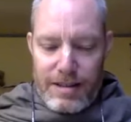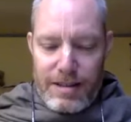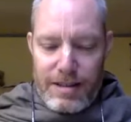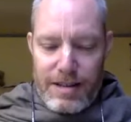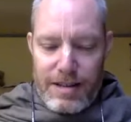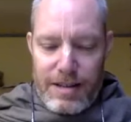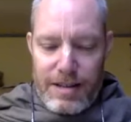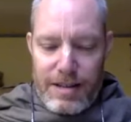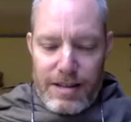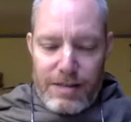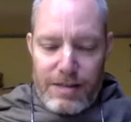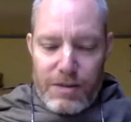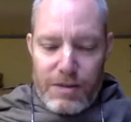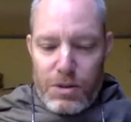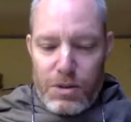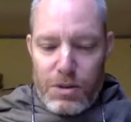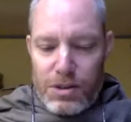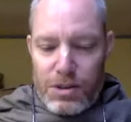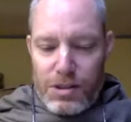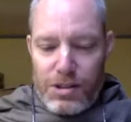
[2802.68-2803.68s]
And of
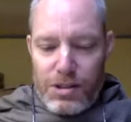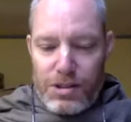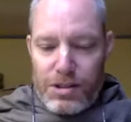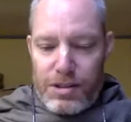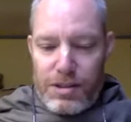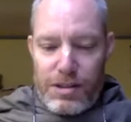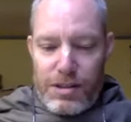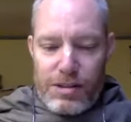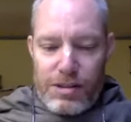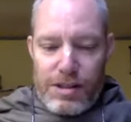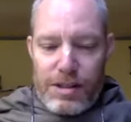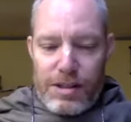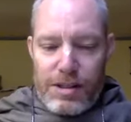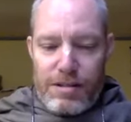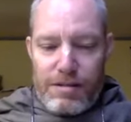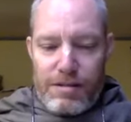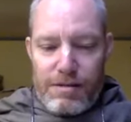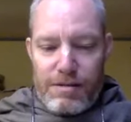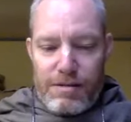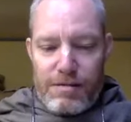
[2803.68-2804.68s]
course, there's that
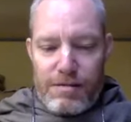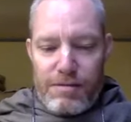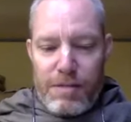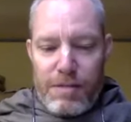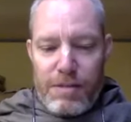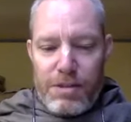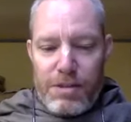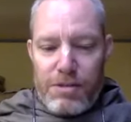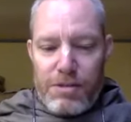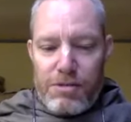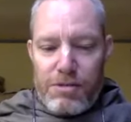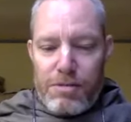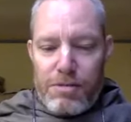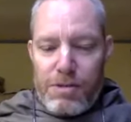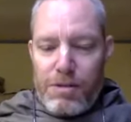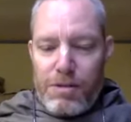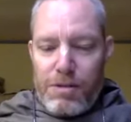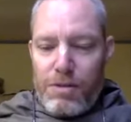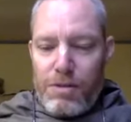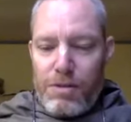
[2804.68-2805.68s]
famous
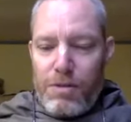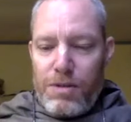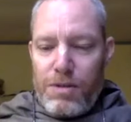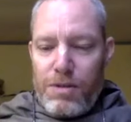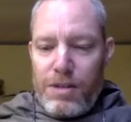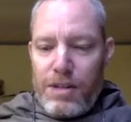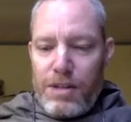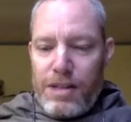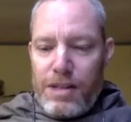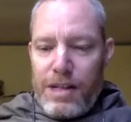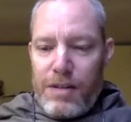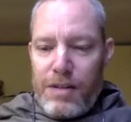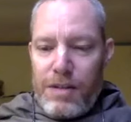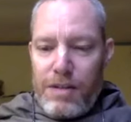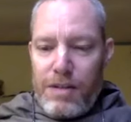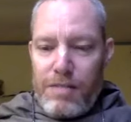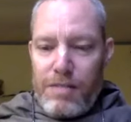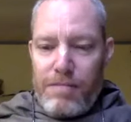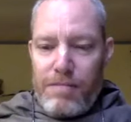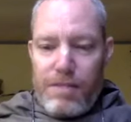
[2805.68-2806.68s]
description of Govardhan, how
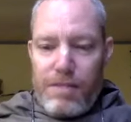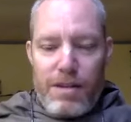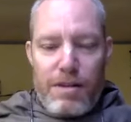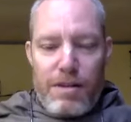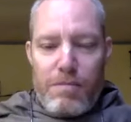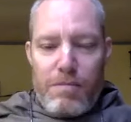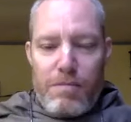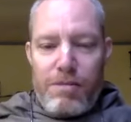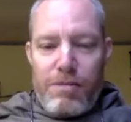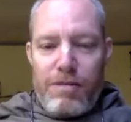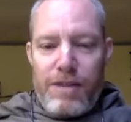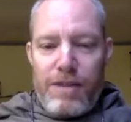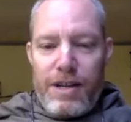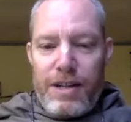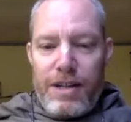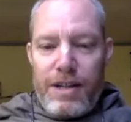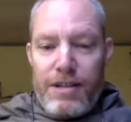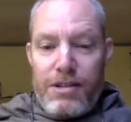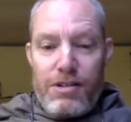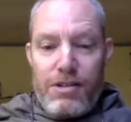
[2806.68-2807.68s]
he
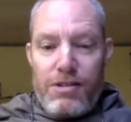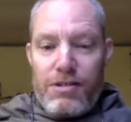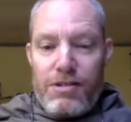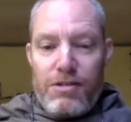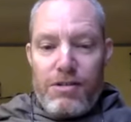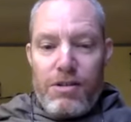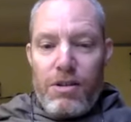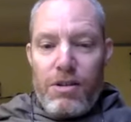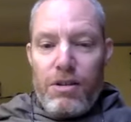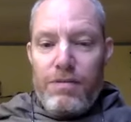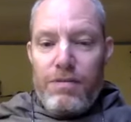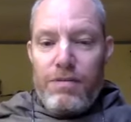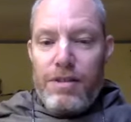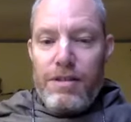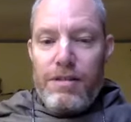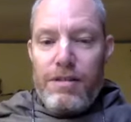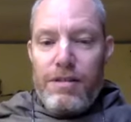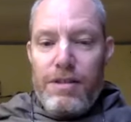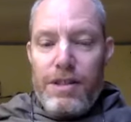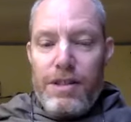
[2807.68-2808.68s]
provides all of
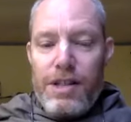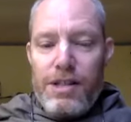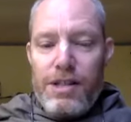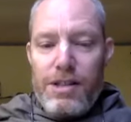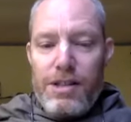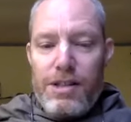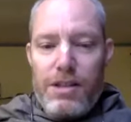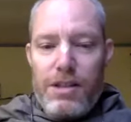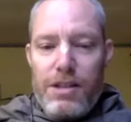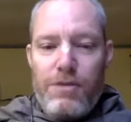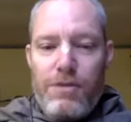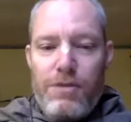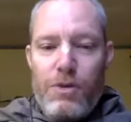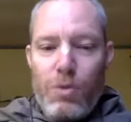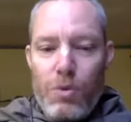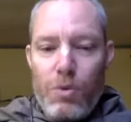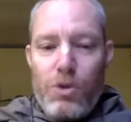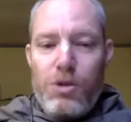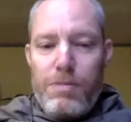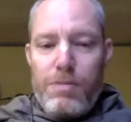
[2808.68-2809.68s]
the necessities for the
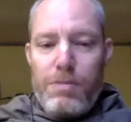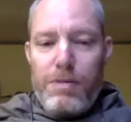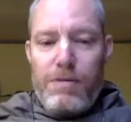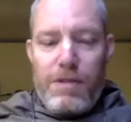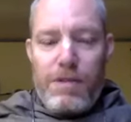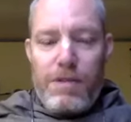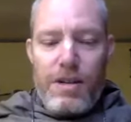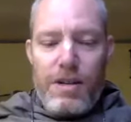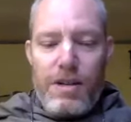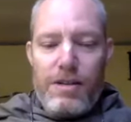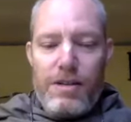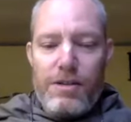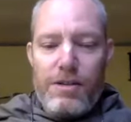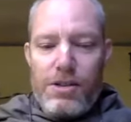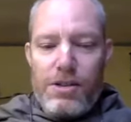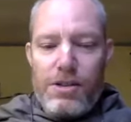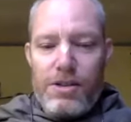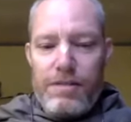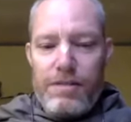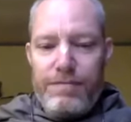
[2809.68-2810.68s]
worship of Radha and
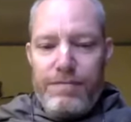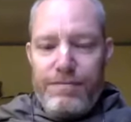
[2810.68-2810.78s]
Krishna.